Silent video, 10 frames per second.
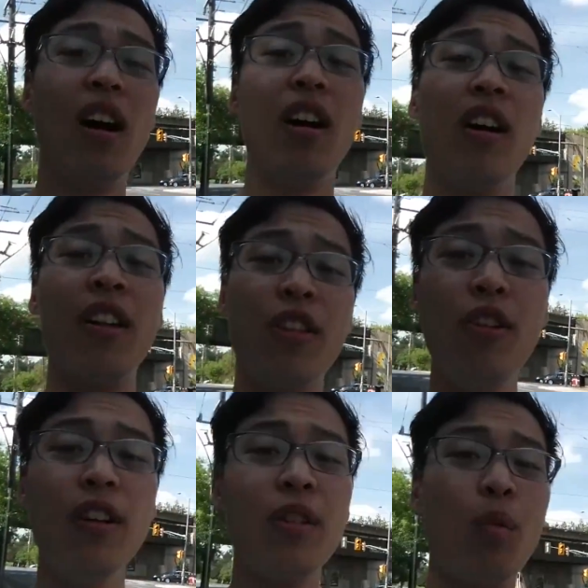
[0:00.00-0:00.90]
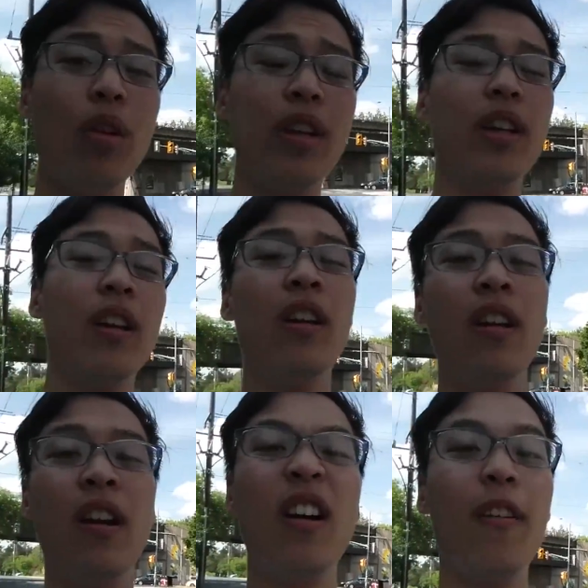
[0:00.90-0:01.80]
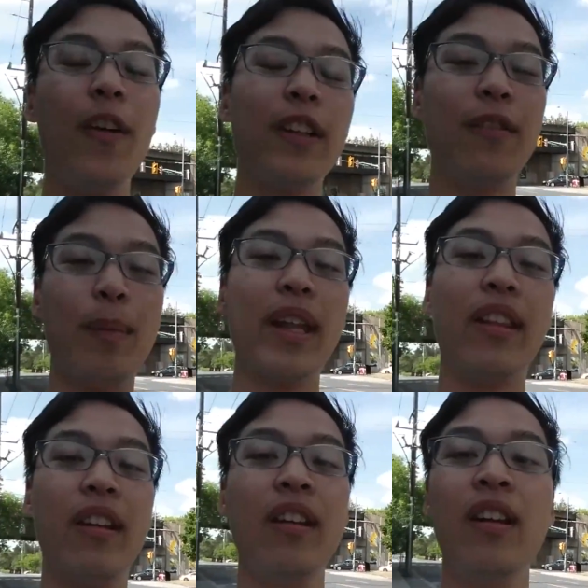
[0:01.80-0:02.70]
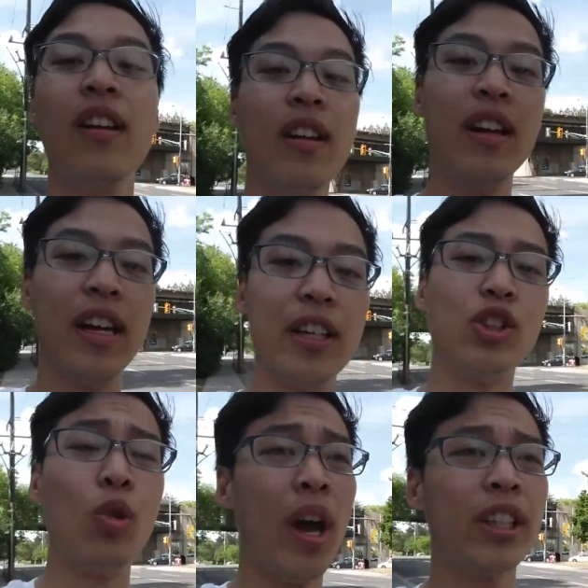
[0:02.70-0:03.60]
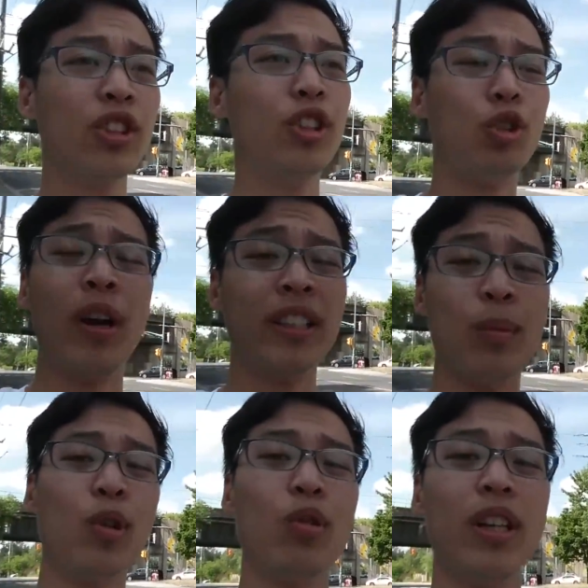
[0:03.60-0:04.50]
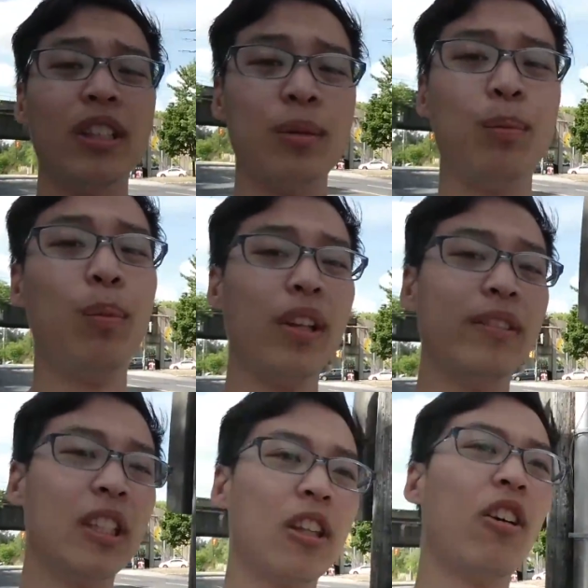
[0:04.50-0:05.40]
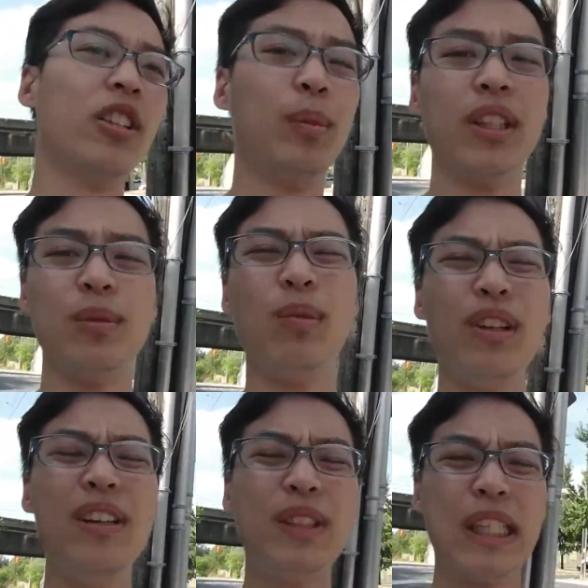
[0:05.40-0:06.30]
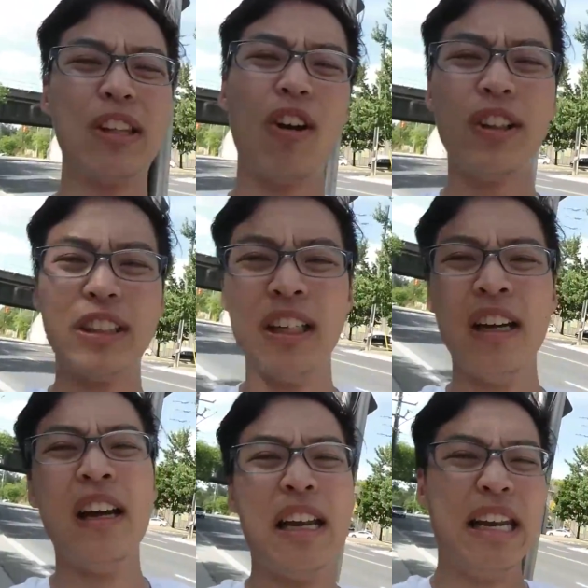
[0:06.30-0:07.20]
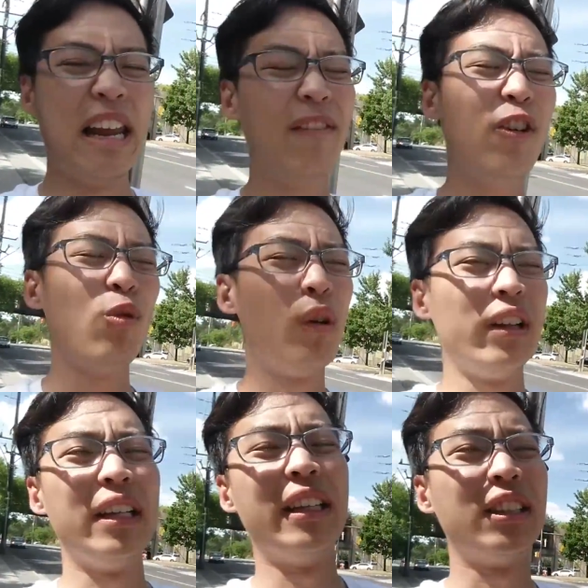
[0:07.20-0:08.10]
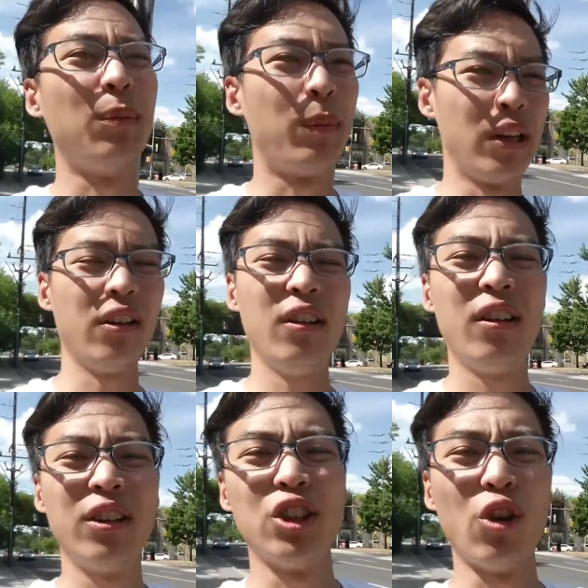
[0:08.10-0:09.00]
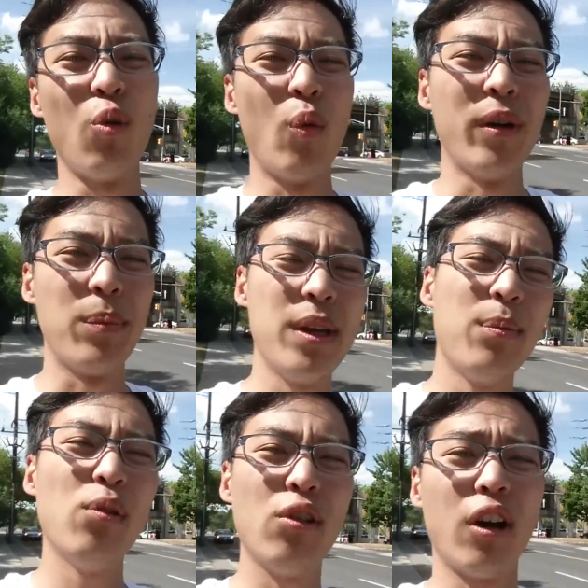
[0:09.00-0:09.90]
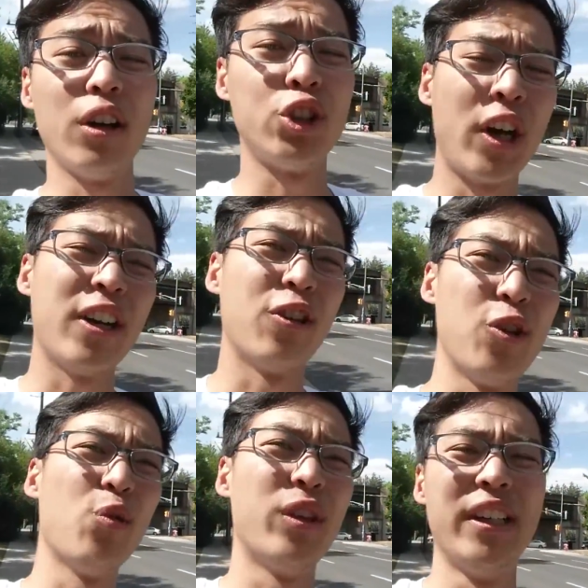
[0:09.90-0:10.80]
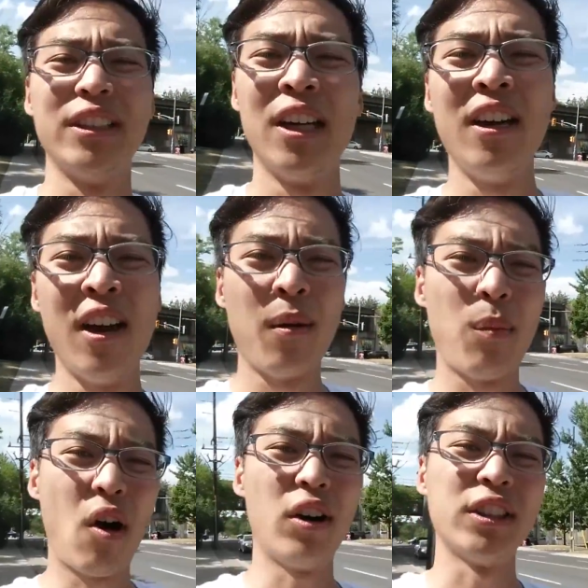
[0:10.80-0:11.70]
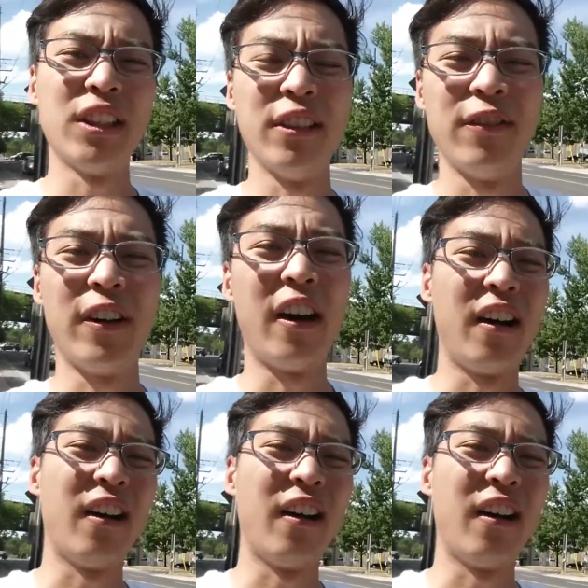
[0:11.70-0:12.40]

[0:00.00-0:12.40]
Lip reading: A third and really effective method is to actually transmute these beliefs and thoughts, because beliefs and thoughts never really disappear. So when people try to do these positive